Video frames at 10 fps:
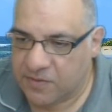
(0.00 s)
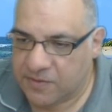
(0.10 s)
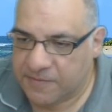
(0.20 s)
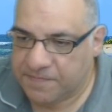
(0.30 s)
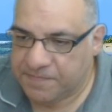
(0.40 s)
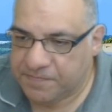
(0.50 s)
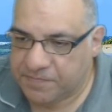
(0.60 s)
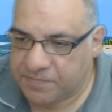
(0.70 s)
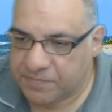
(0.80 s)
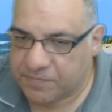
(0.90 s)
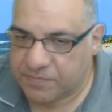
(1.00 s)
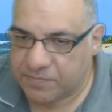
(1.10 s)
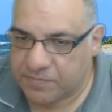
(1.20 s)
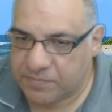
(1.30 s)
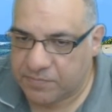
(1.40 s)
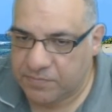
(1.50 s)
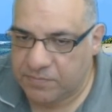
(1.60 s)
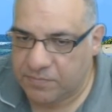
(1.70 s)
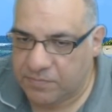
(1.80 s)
(no one is talking)